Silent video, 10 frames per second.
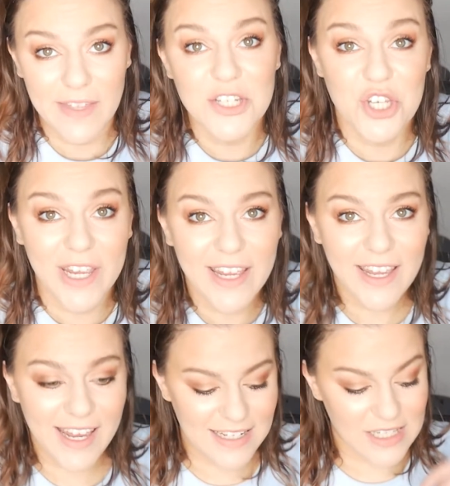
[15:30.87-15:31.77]
this
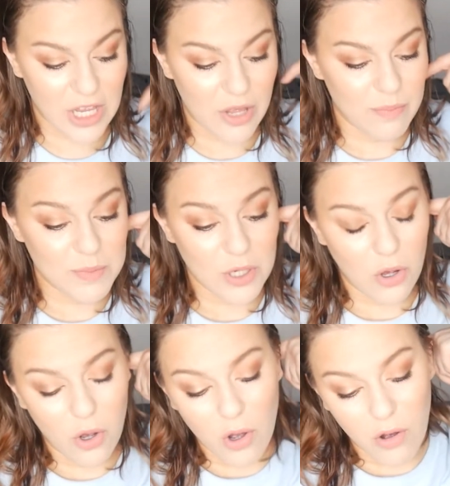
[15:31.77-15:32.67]
year in terms
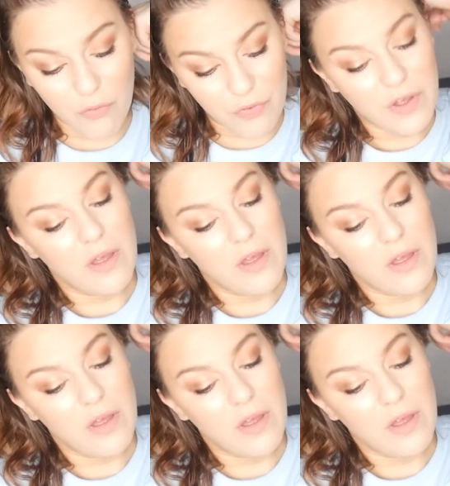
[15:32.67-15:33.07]
of